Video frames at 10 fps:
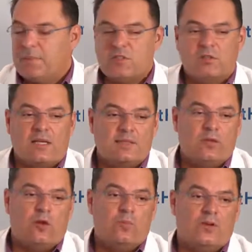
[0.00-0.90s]
So that's the
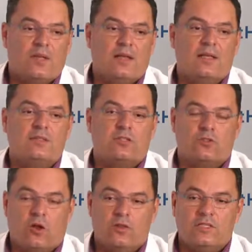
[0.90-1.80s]
number that in
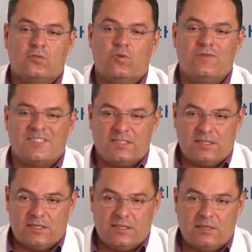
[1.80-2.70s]
studies we've
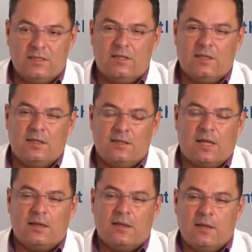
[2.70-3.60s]
seen
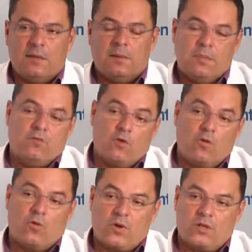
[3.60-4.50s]
that before
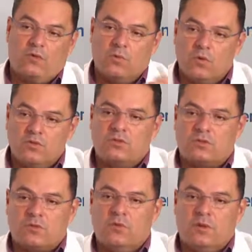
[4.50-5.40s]
we were giving
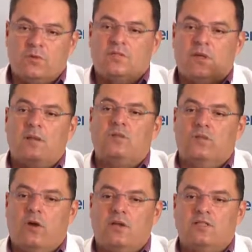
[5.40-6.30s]
boosters, we started to
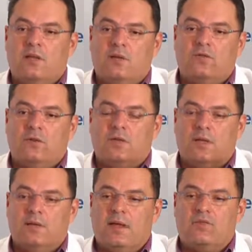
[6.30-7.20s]
notice that
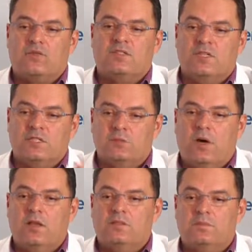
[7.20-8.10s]
after 6
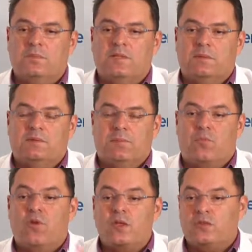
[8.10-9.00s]
months, the
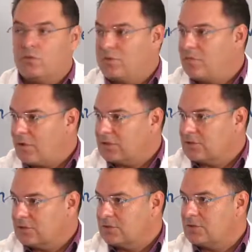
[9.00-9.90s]
breakthrough
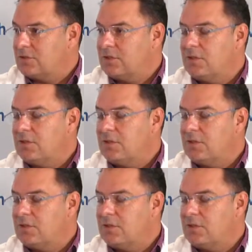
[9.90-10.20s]
infections